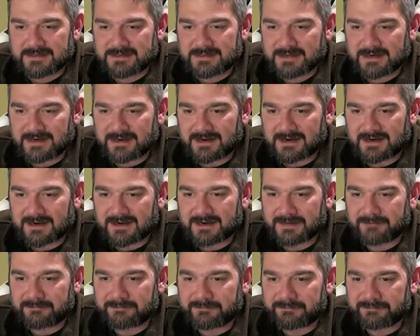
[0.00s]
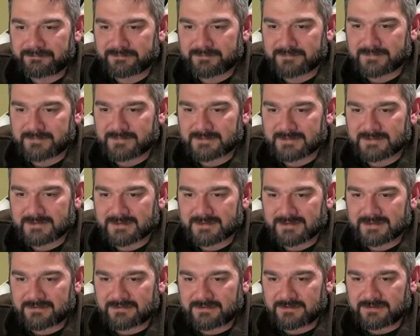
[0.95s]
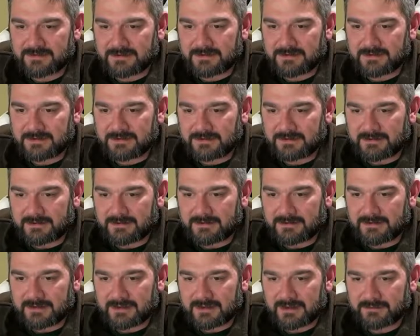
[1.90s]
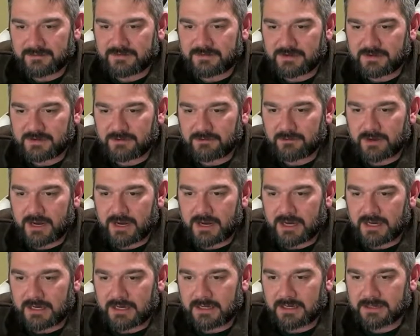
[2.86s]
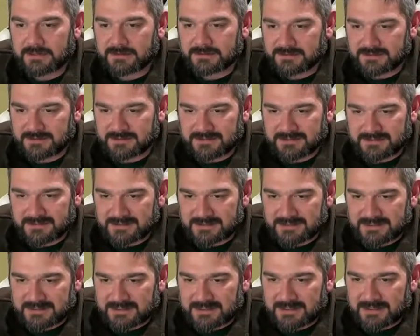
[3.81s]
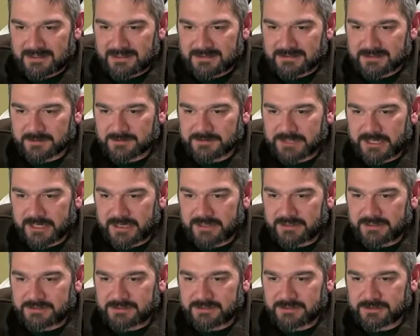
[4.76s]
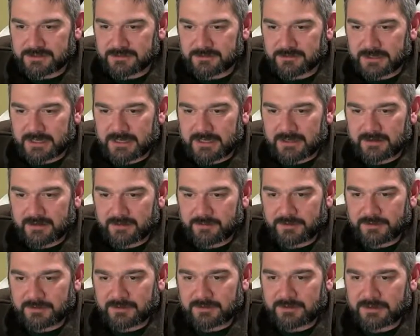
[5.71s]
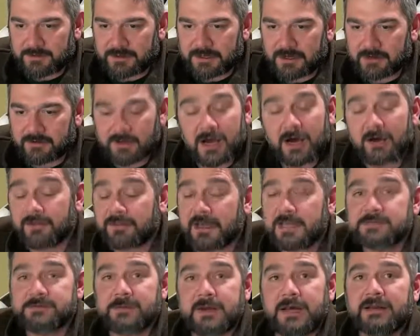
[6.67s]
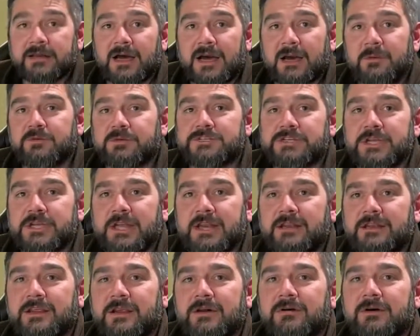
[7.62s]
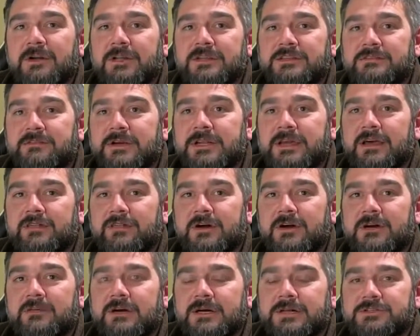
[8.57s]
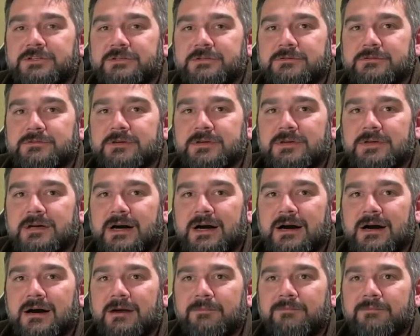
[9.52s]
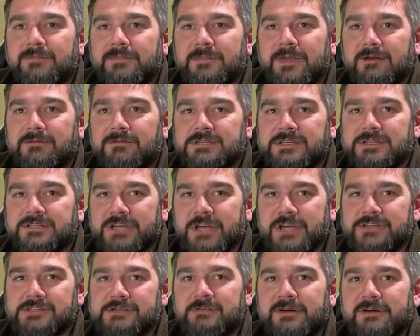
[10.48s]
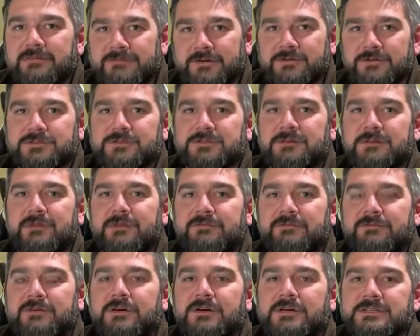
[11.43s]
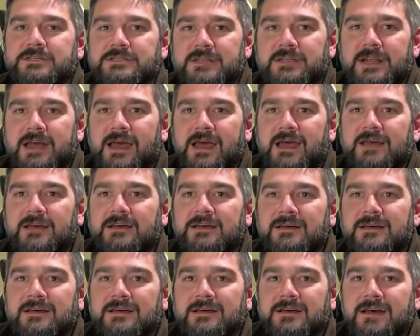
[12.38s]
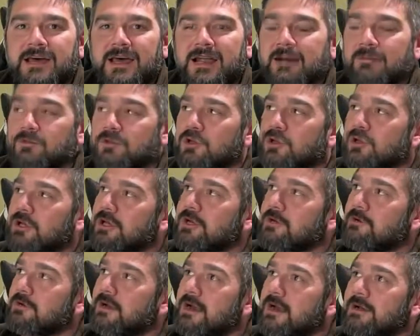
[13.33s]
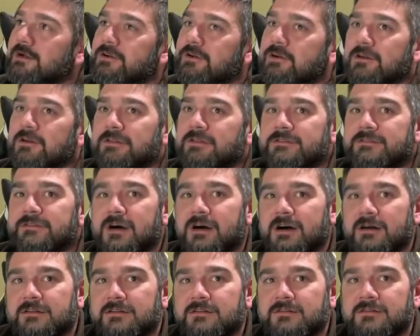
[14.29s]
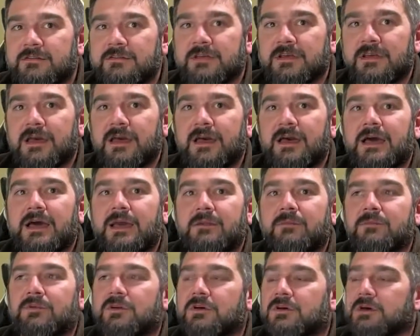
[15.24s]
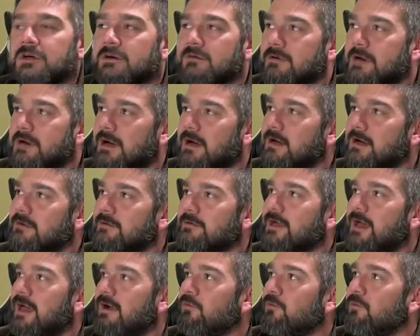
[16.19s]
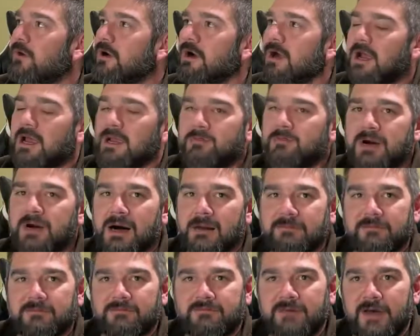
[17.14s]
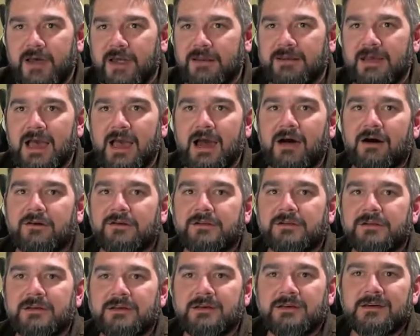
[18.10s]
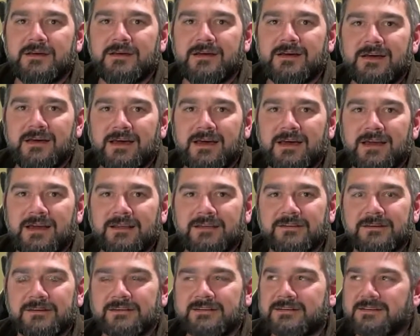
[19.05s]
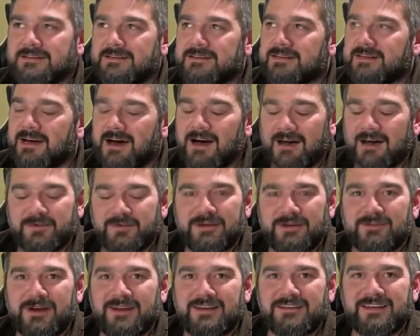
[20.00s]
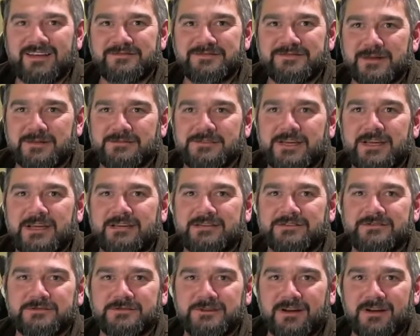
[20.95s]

Let's see. MC Raid. Chump change. You can do it, man. I hope you let me know. Oh, thanks, man. I appreciate it. You know what? It's funny. I thought about you. I was changing my filter in my furnace today, and I'm looking around at all the ducts, and I'm looking around at where I could pop a vent out, and I thought, God, it'd be great to have chump change.